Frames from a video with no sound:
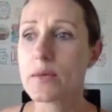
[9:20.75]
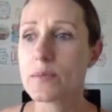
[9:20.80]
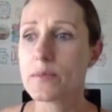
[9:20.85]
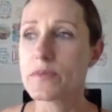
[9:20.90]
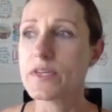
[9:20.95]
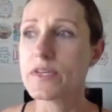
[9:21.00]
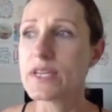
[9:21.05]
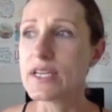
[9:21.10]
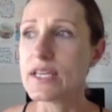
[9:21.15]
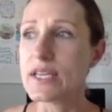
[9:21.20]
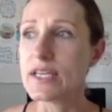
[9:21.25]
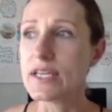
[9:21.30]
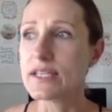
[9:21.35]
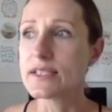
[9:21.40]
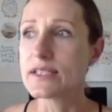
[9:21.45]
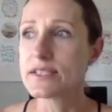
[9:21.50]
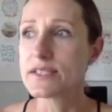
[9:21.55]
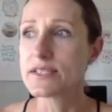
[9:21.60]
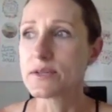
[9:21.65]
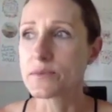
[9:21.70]
need
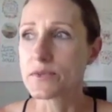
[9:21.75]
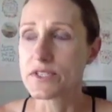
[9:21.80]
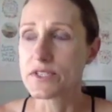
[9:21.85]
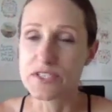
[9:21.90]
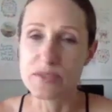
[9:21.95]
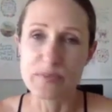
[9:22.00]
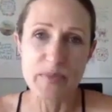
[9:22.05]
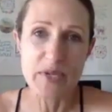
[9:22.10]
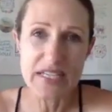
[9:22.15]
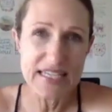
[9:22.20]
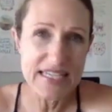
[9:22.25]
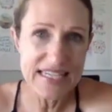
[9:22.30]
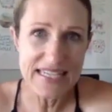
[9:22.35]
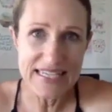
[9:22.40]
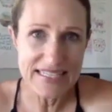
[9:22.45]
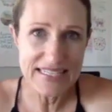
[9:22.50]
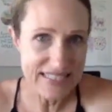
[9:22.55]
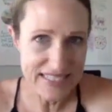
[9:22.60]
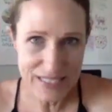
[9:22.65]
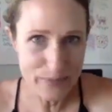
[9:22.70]
to really just be
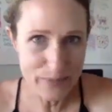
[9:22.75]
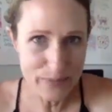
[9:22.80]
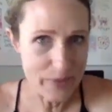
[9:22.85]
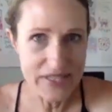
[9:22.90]
knee deep